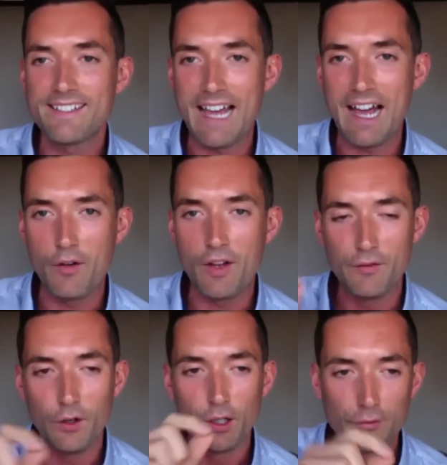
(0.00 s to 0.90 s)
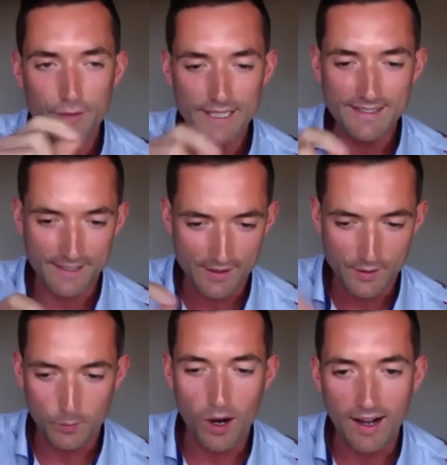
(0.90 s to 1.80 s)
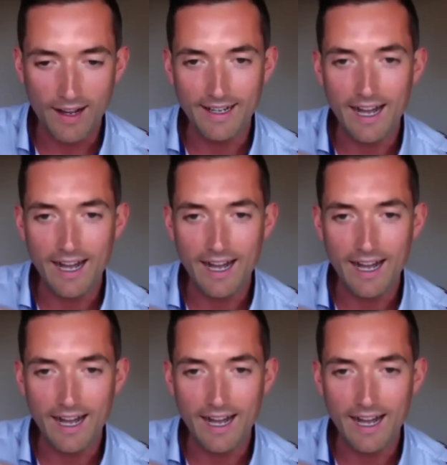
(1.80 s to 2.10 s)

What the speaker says: down of all the reasons why